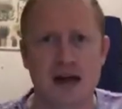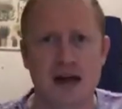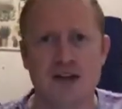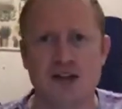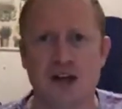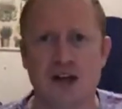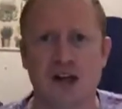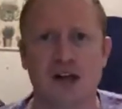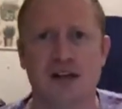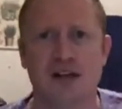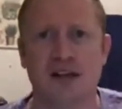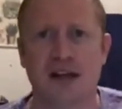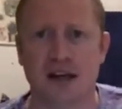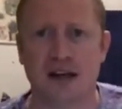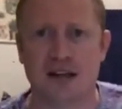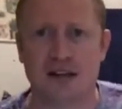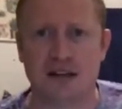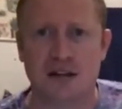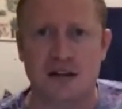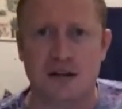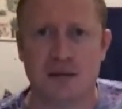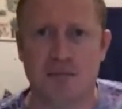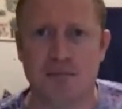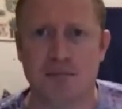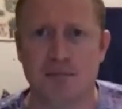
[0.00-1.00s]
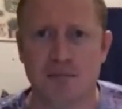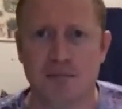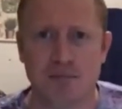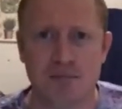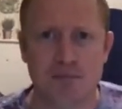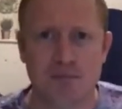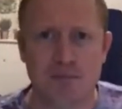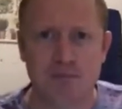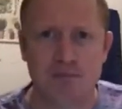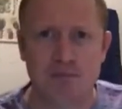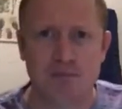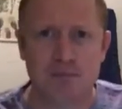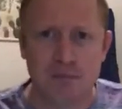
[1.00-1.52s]
channel attacks
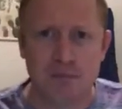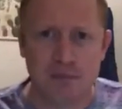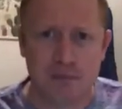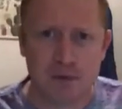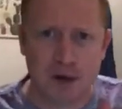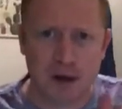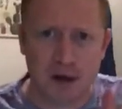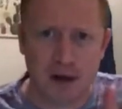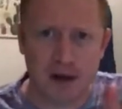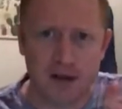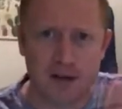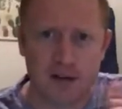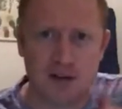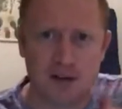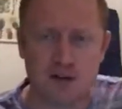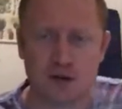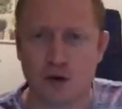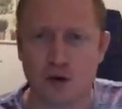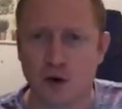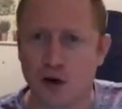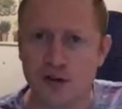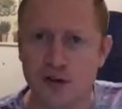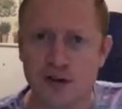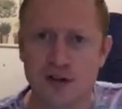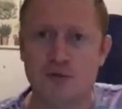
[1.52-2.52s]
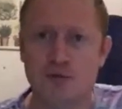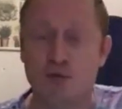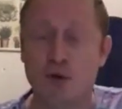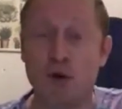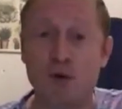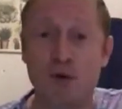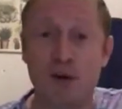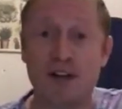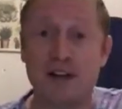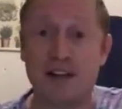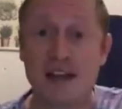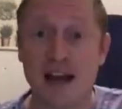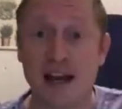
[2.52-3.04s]
in this course, and we
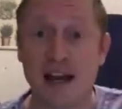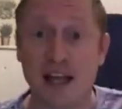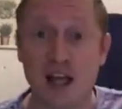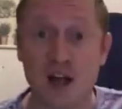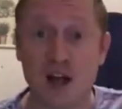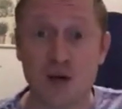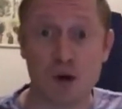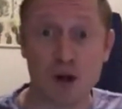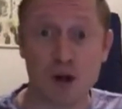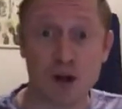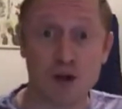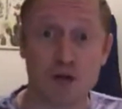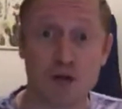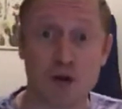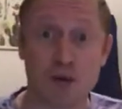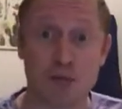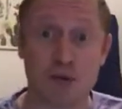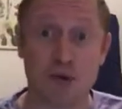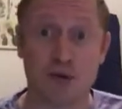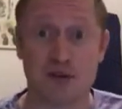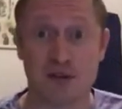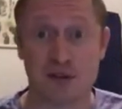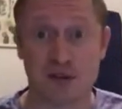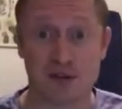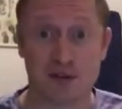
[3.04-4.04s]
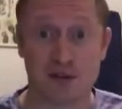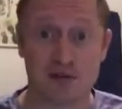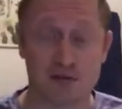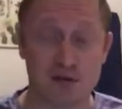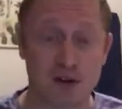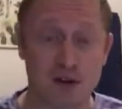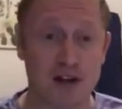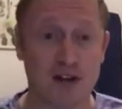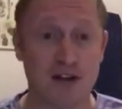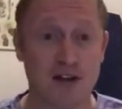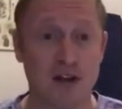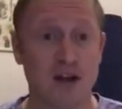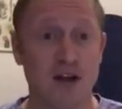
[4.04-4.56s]
were attacking real crypto systems,
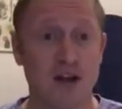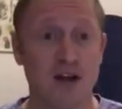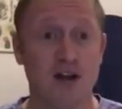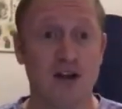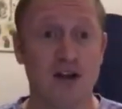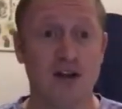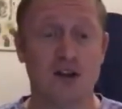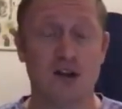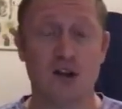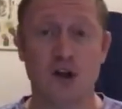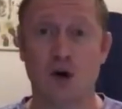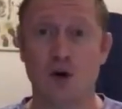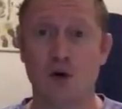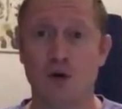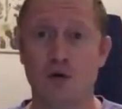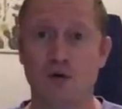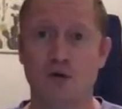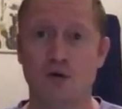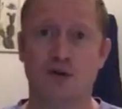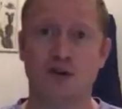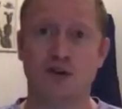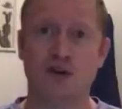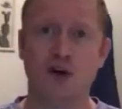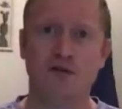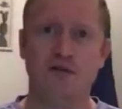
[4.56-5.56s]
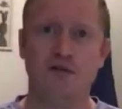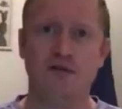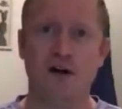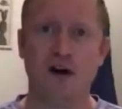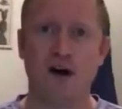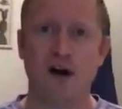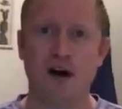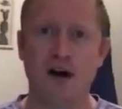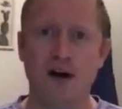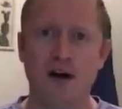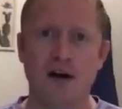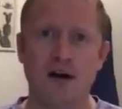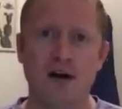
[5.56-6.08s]
right? So
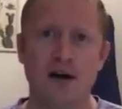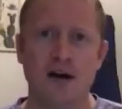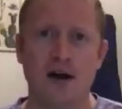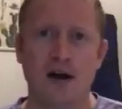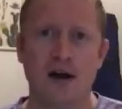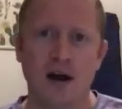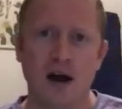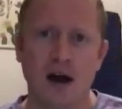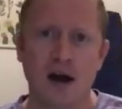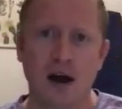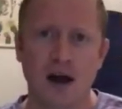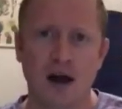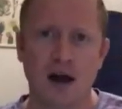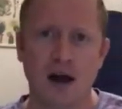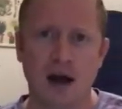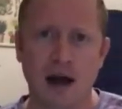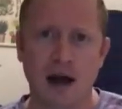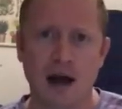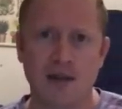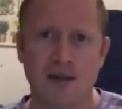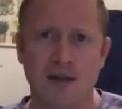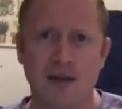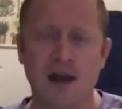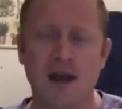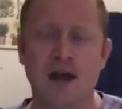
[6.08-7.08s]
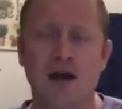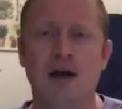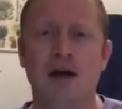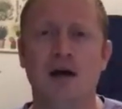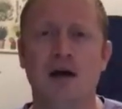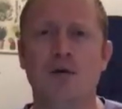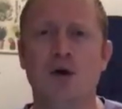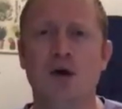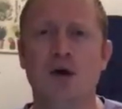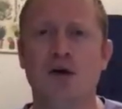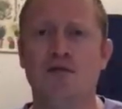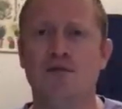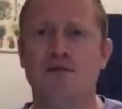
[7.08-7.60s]
far, I think
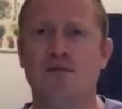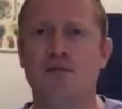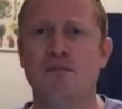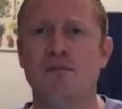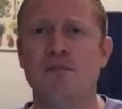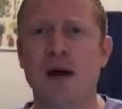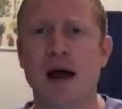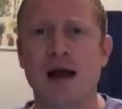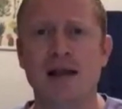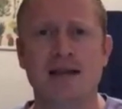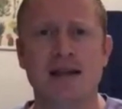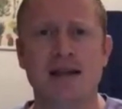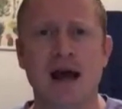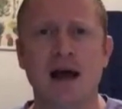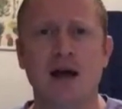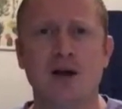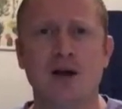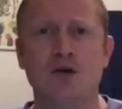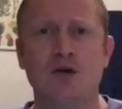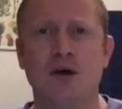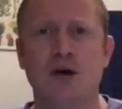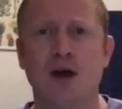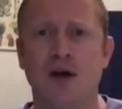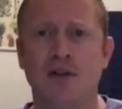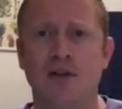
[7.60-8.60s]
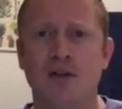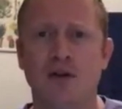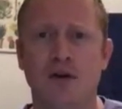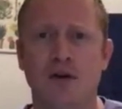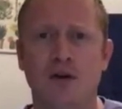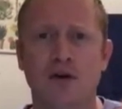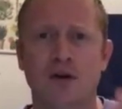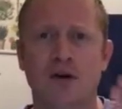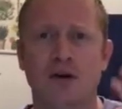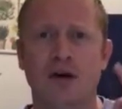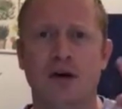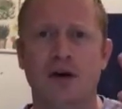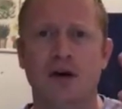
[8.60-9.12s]
we've attacked together